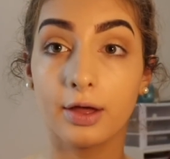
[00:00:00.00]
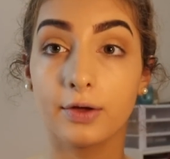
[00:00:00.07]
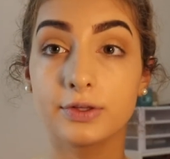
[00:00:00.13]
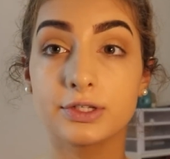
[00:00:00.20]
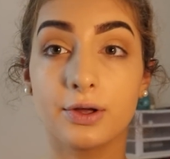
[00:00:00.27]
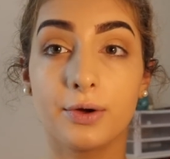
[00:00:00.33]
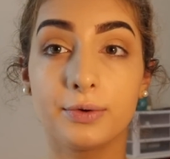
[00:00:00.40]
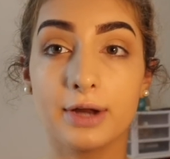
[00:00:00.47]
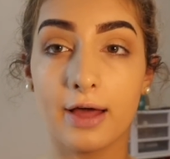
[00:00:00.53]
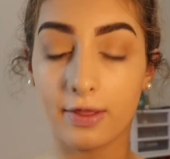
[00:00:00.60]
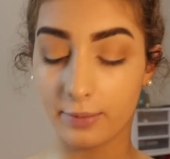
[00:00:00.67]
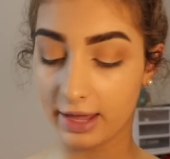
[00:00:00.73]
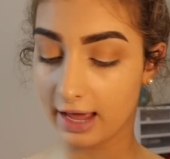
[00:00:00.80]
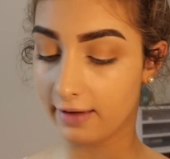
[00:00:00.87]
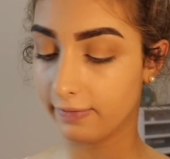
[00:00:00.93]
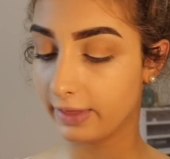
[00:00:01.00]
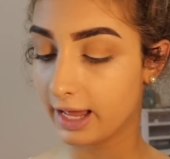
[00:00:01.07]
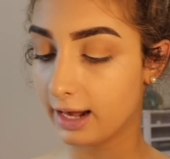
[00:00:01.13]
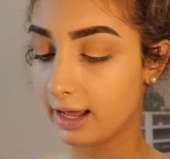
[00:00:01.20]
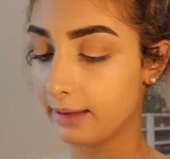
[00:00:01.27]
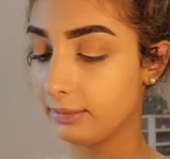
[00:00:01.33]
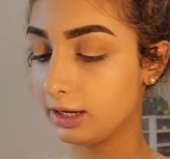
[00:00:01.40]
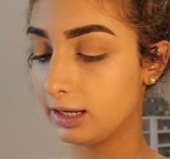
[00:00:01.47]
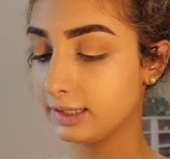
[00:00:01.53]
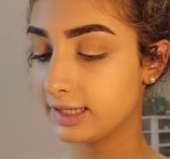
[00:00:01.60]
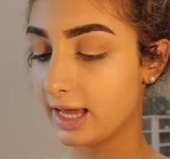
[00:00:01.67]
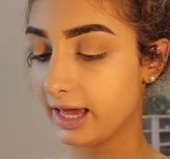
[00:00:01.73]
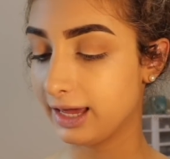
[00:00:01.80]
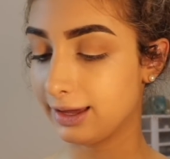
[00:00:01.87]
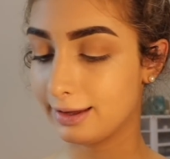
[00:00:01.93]
So now that we have that, I'm gonna
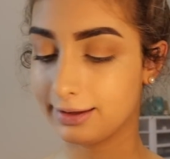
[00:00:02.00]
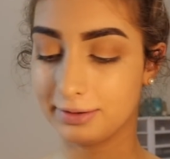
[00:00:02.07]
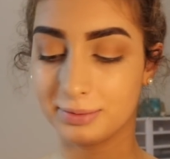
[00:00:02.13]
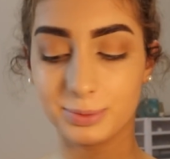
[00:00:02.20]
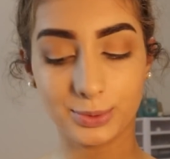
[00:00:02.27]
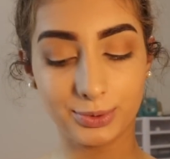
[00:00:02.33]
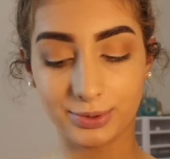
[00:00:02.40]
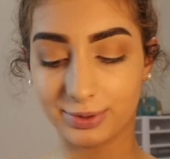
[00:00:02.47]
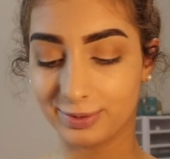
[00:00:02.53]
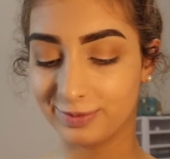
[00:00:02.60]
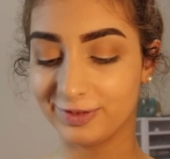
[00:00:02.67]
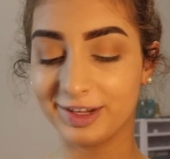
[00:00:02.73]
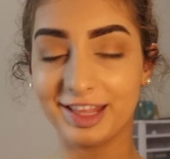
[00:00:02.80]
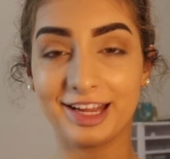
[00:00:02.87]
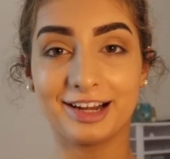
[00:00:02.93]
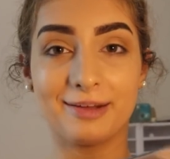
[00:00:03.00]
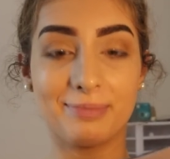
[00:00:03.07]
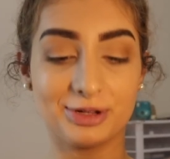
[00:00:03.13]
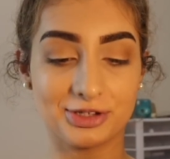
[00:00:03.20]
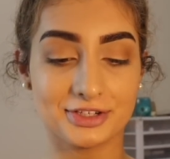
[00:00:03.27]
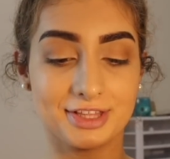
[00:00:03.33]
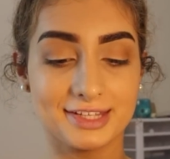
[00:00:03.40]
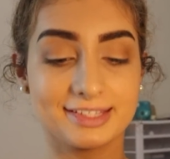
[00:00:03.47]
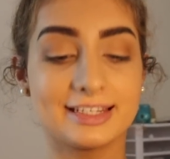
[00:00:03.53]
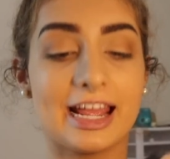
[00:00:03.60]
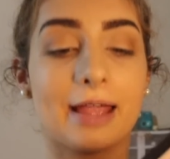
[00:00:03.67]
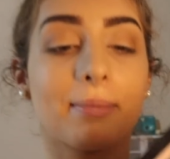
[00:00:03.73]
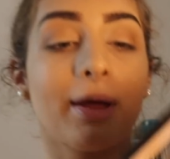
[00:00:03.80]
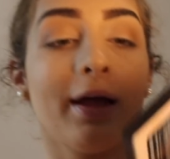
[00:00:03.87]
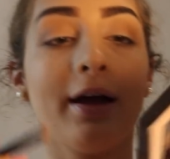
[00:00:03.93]
take, ooh, really gonna butcher this
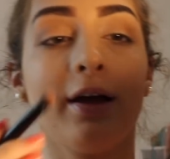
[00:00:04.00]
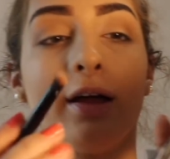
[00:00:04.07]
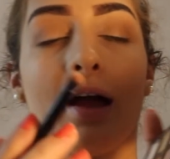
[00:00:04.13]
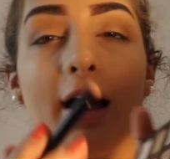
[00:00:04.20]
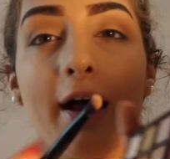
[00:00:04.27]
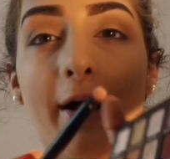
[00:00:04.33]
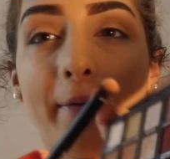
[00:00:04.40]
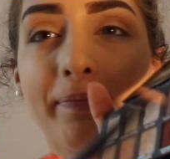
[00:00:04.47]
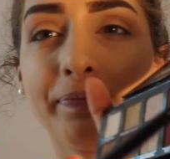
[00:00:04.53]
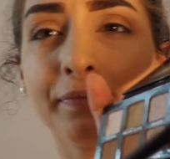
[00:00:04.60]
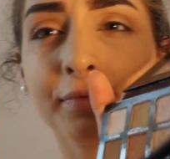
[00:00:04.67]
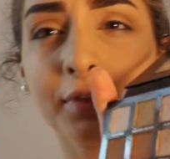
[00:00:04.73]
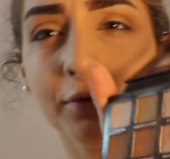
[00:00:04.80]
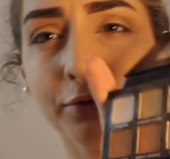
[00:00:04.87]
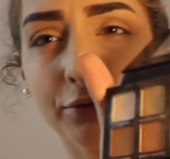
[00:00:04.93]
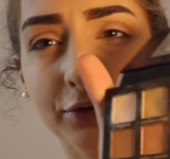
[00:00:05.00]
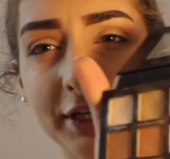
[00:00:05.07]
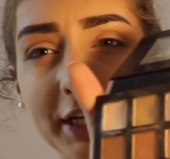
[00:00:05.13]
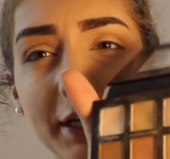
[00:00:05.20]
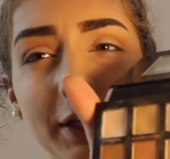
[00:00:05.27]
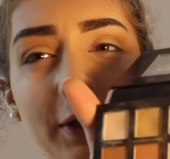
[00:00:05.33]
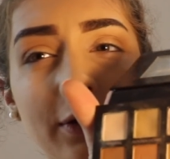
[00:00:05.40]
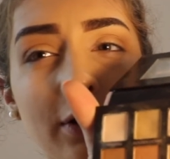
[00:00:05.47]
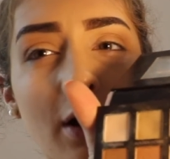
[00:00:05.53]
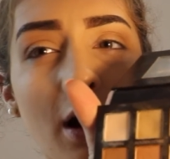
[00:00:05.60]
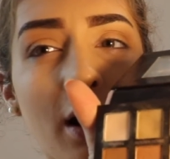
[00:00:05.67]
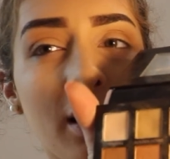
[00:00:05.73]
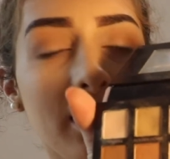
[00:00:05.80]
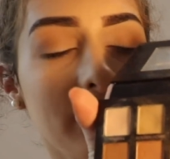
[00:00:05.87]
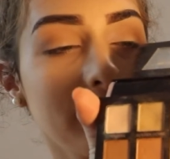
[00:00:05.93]
name, Real
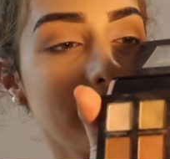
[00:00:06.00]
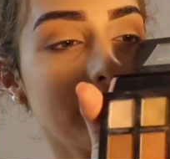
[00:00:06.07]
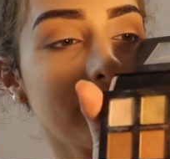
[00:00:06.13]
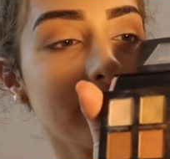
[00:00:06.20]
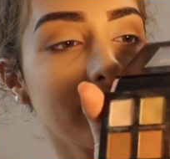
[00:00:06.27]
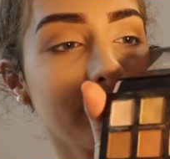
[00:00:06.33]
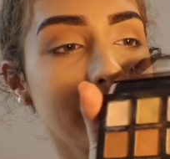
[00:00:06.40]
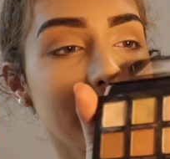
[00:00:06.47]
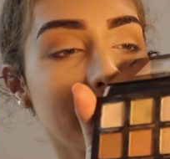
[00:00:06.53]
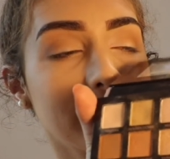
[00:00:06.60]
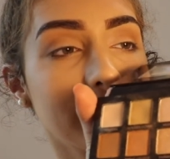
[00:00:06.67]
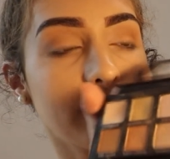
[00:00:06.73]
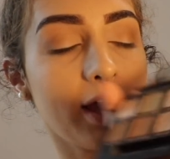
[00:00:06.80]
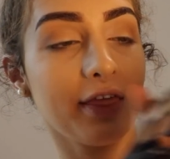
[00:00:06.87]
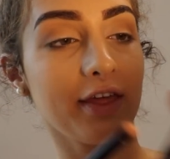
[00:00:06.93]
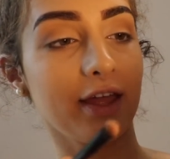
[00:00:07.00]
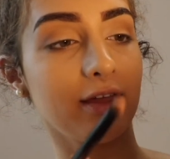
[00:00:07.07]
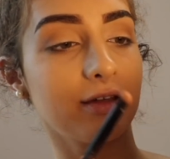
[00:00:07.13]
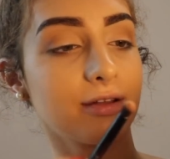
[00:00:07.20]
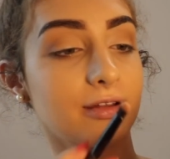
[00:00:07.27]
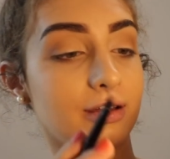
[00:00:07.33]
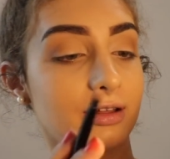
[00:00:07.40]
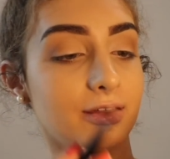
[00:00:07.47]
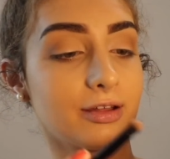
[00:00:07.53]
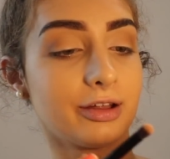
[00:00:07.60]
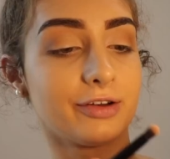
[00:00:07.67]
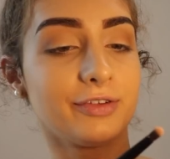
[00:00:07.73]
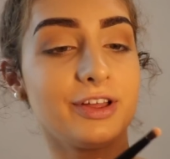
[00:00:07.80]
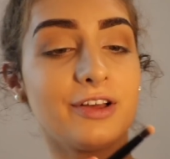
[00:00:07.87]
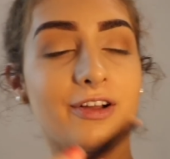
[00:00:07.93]
Gar, I think?
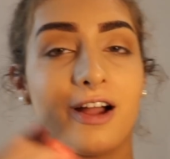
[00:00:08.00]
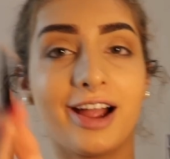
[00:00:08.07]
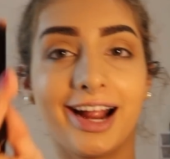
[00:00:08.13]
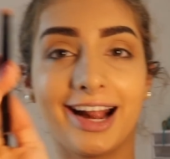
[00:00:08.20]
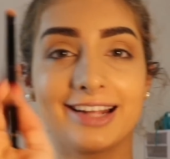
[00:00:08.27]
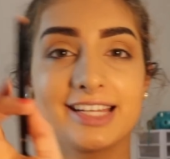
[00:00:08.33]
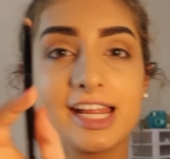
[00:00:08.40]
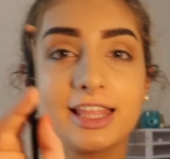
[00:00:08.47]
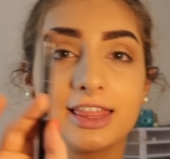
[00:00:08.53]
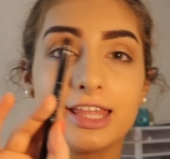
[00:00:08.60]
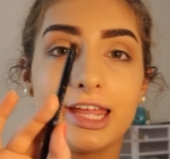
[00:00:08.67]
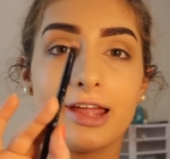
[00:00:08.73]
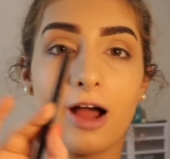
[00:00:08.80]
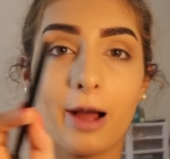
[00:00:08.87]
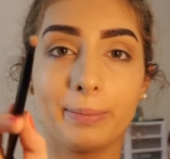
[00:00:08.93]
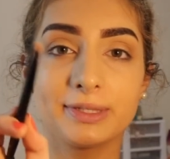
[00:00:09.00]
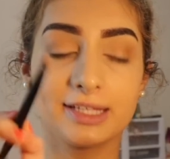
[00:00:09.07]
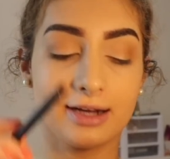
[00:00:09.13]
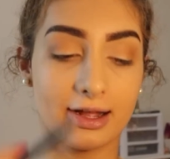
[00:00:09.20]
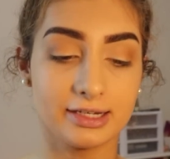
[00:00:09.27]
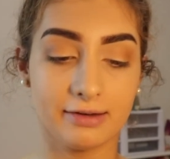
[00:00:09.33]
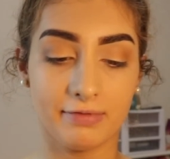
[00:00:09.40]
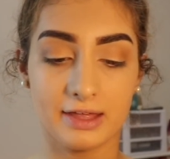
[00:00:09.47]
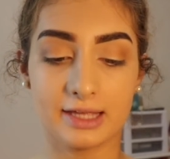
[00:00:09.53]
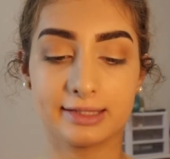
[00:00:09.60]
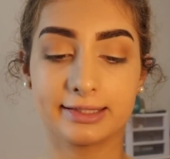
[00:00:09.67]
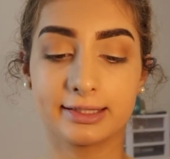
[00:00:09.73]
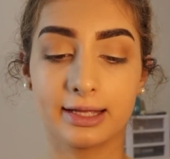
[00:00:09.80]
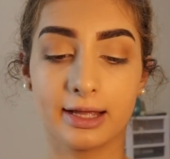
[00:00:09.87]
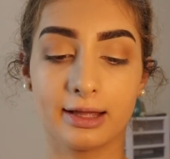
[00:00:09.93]
Real Gar, and I take the opposite end of
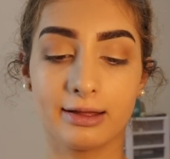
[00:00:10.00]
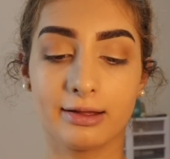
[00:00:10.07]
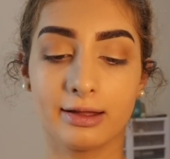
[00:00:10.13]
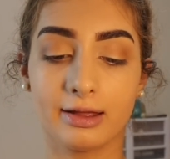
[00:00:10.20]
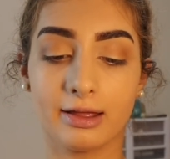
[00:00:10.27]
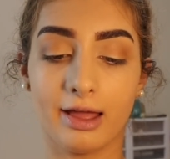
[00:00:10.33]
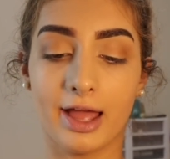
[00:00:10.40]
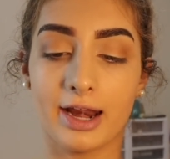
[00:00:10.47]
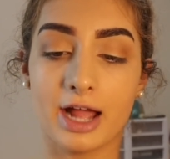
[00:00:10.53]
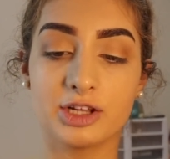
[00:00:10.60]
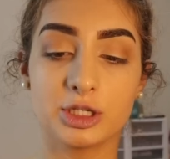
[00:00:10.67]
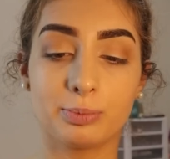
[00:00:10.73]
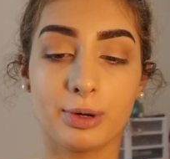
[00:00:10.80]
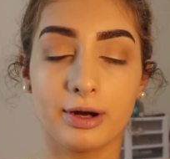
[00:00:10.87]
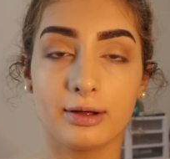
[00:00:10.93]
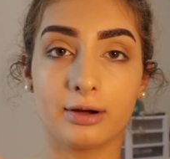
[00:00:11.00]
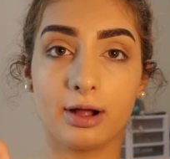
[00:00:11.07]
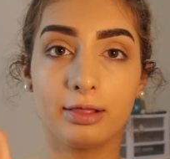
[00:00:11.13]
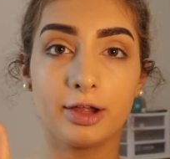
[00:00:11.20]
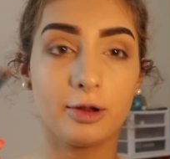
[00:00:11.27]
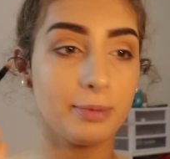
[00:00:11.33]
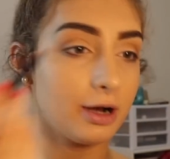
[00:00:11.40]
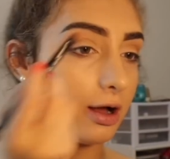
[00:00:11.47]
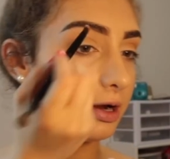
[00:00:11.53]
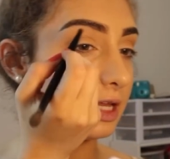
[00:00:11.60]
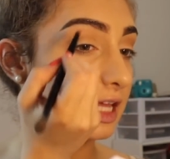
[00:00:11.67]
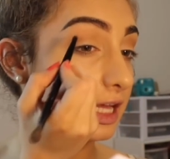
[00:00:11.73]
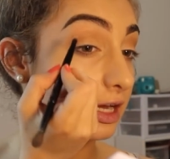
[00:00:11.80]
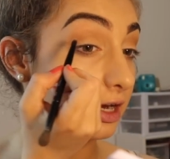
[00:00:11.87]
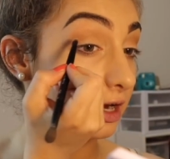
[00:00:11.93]
this and I just put it a little bit on
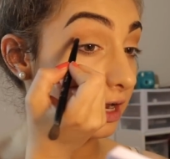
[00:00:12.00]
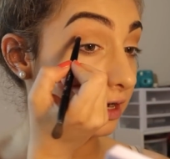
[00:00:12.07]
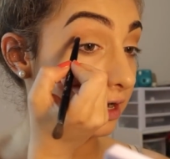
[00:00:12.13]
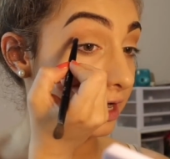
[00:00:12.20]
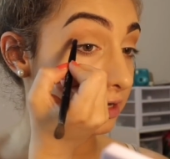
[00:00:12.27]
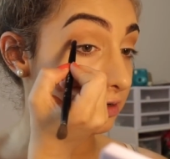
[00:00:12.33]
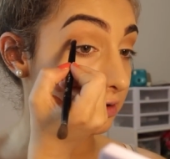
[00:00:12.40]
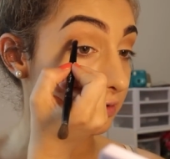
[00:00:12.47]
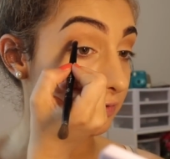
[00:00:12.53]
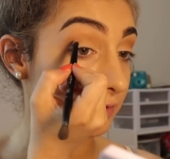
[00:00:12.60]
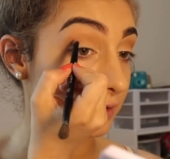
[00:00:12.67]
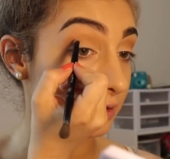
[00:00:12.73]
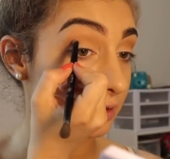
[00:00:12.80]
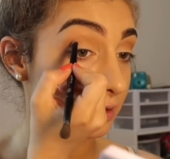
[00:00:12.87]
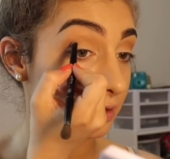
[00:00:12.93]
here and kind of